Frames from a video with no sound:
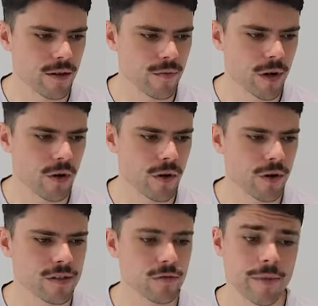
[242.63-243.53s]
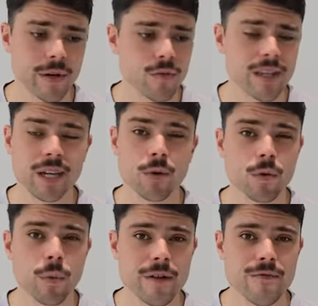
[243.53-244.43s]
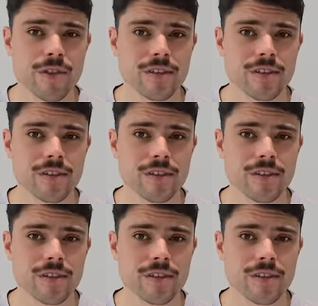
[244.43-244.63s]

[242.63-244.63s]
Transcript: here for Gold Coast. It would be a really good win for the